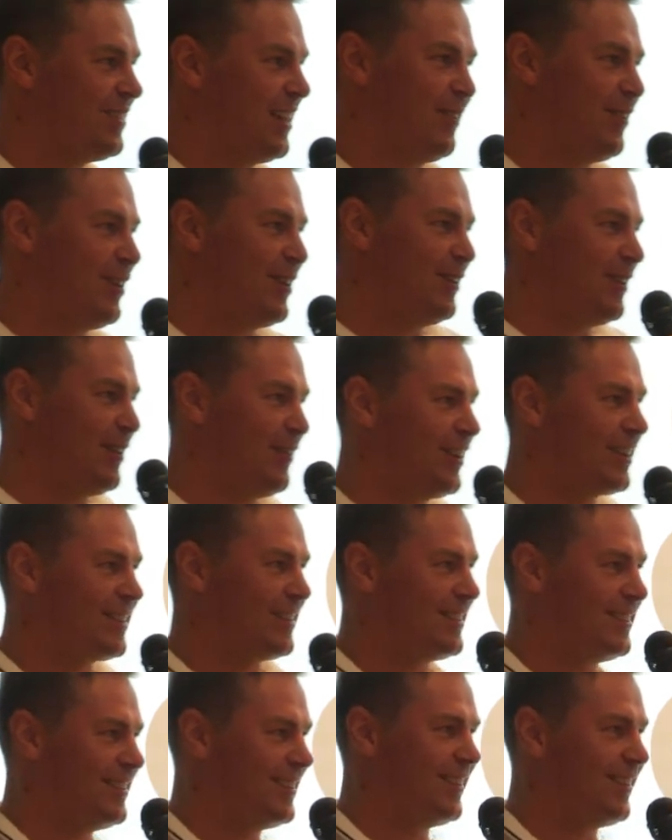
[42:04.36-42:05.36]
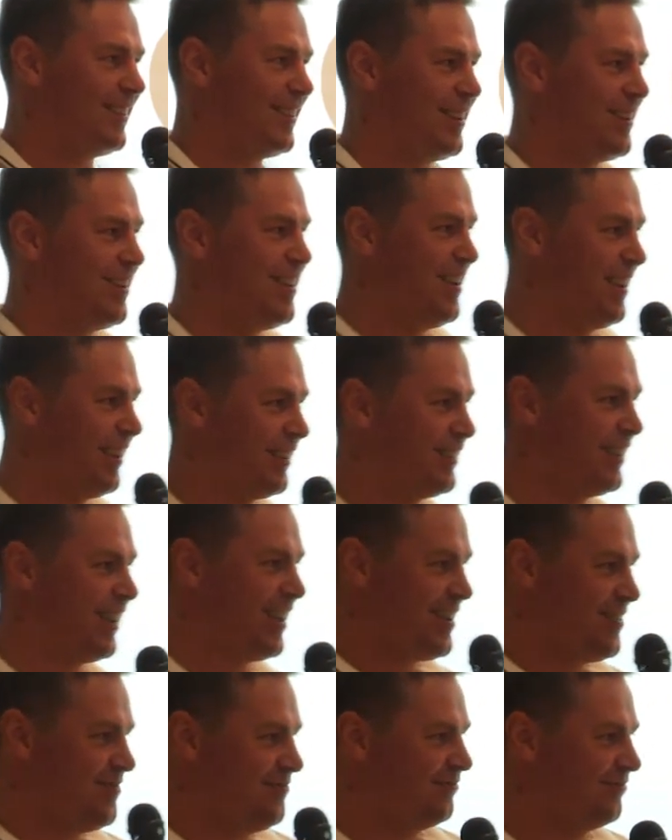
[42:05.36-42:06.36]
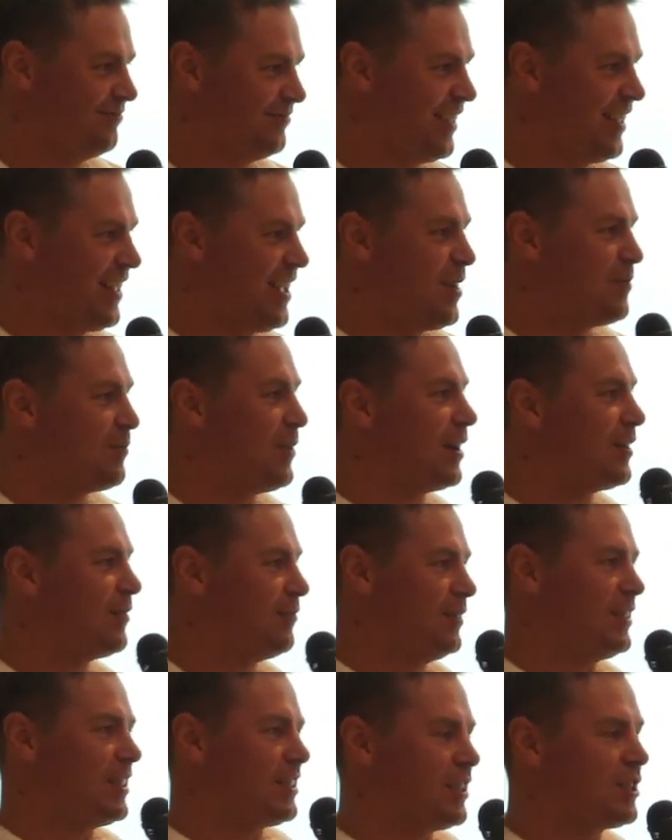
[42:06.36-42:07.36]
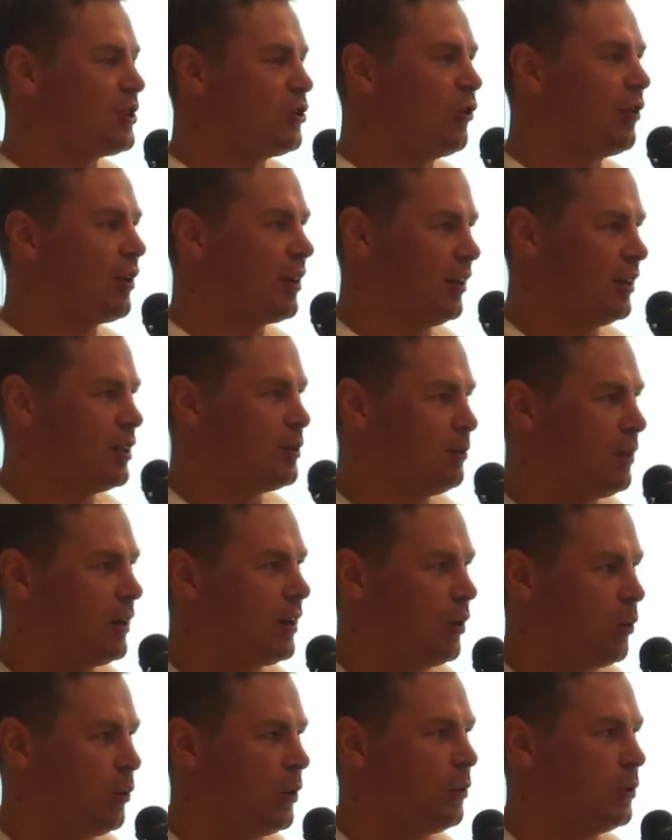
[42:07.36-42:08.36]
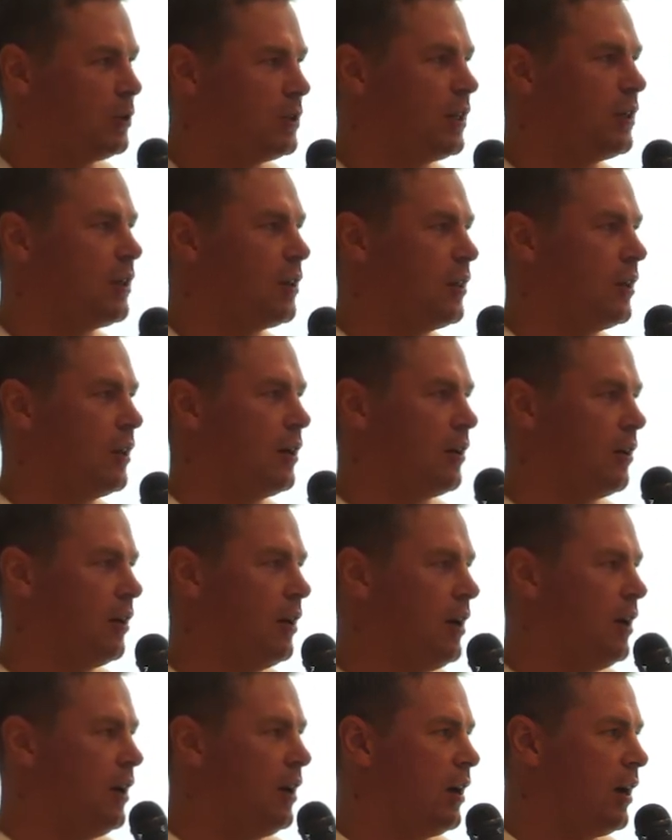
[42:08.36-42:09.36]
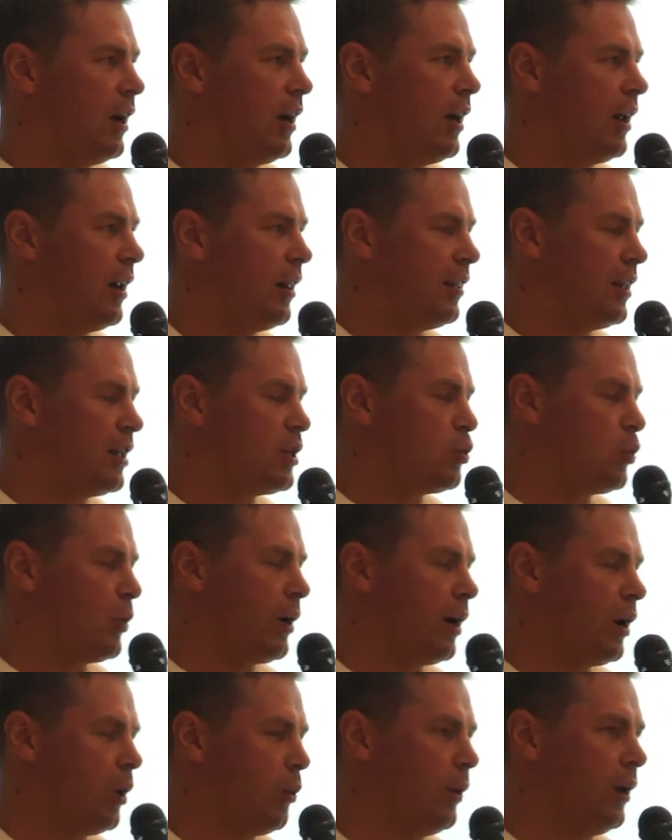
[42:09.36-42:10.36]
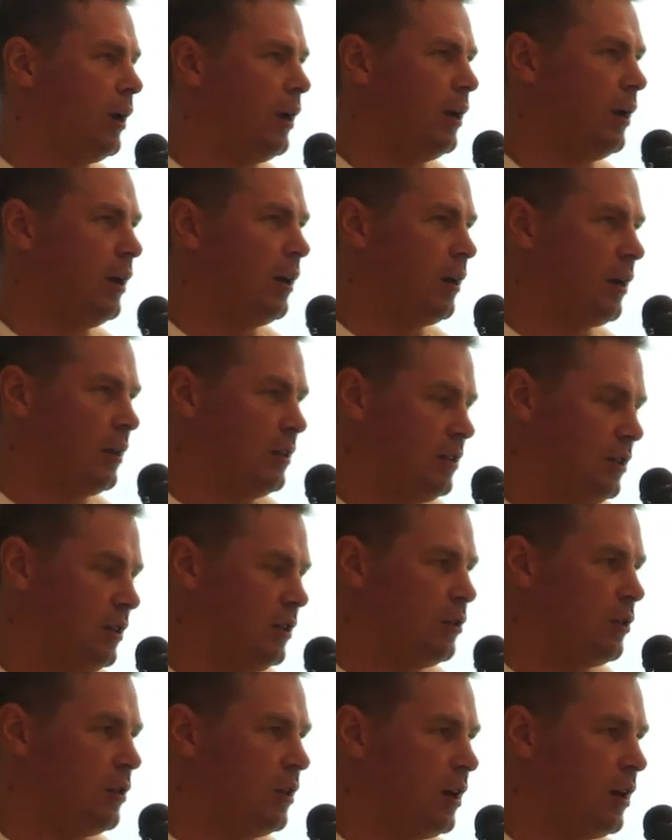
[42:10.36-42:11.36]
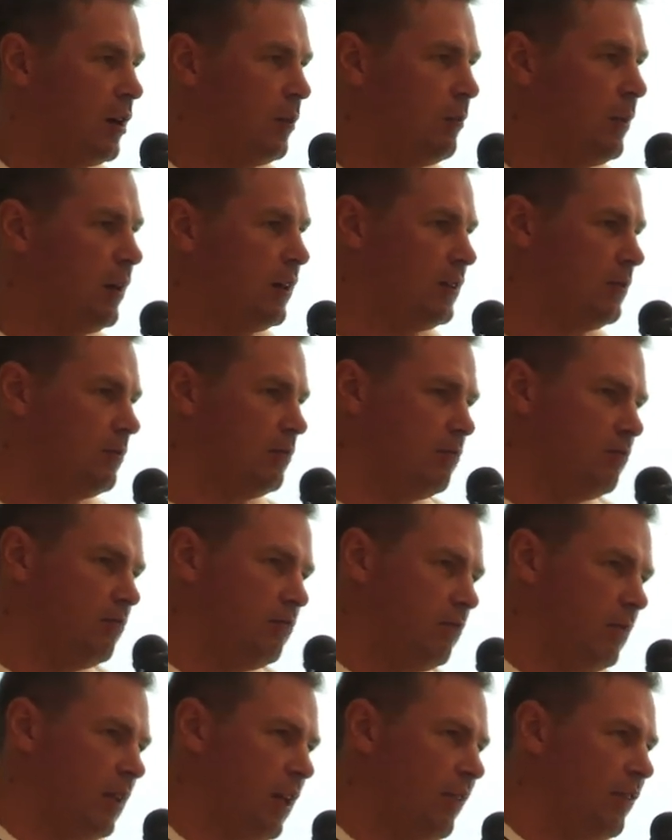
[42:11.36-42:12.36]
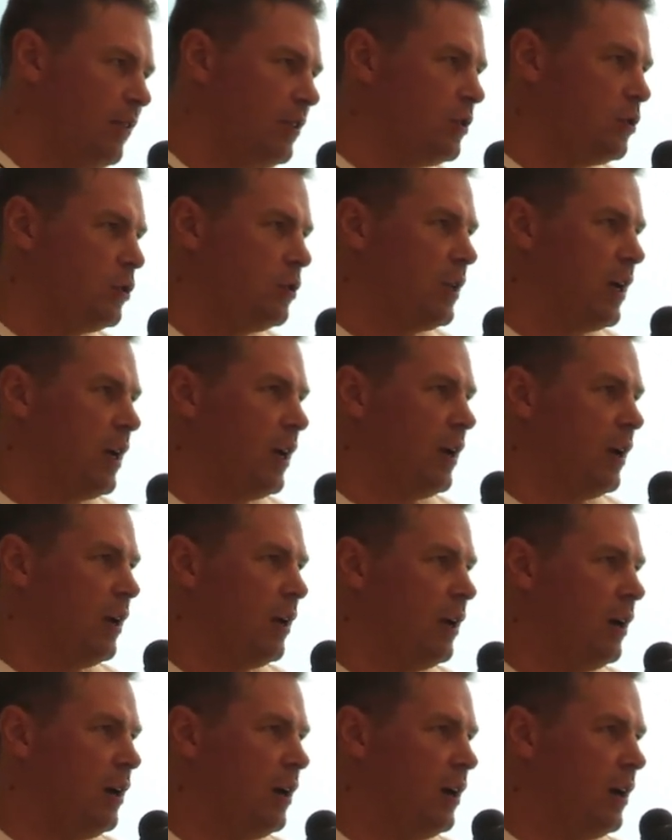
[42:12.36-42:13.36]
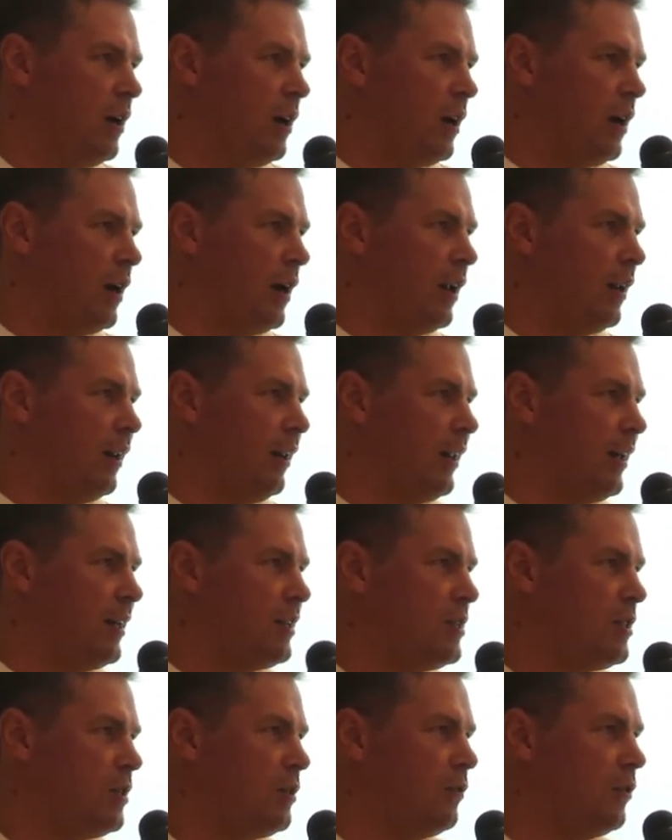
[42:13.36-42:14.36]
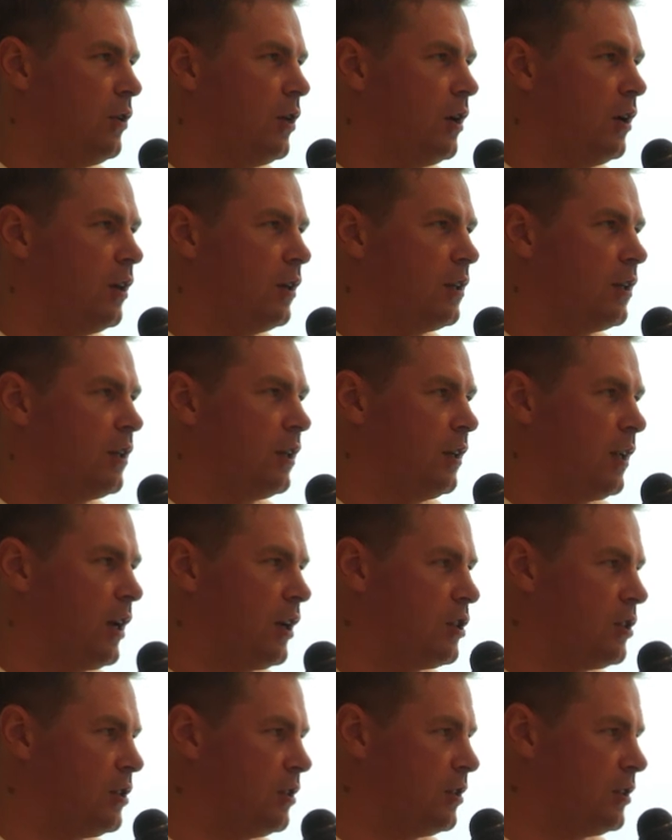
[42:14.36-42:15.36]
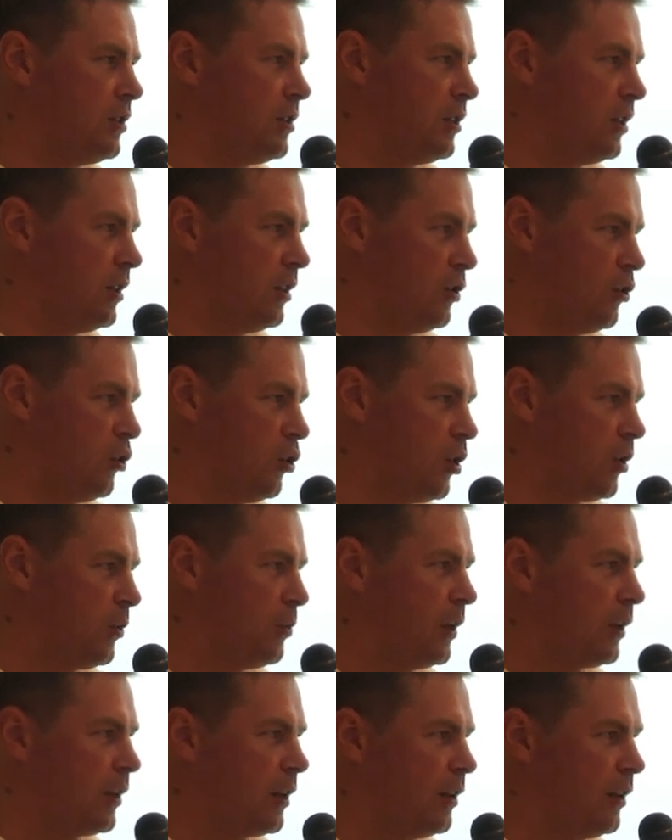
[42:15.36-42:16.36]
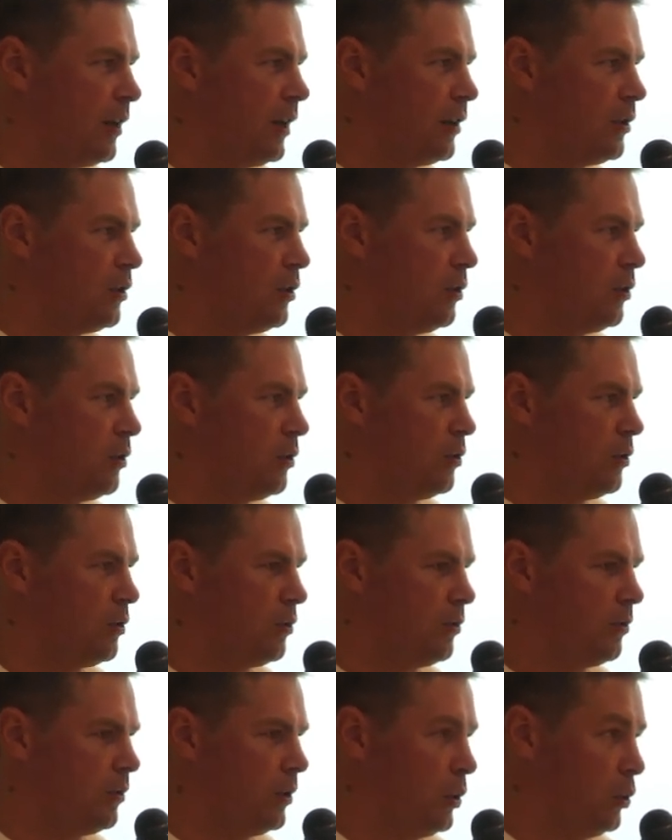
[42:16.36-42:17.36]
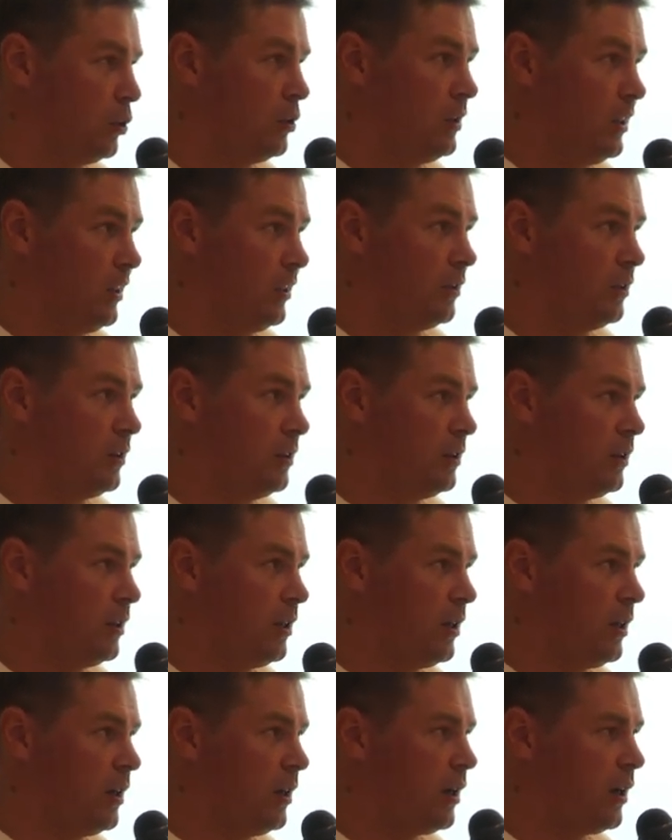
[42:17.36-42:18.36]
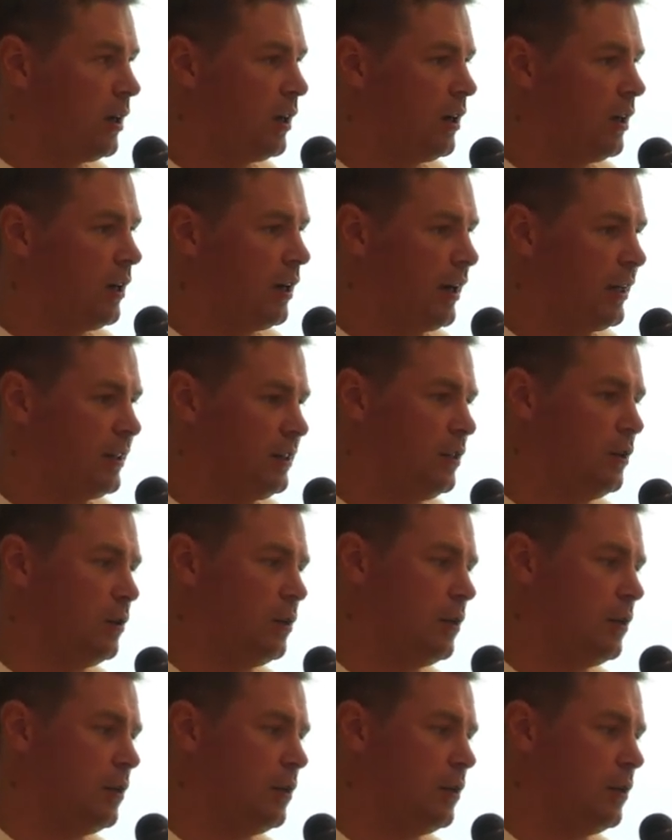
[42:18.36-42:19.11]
never exists today. But just historically speaking, we started there, and that's why we continue there. But even today, unless you've got connections in Europe that can get you good deals, I still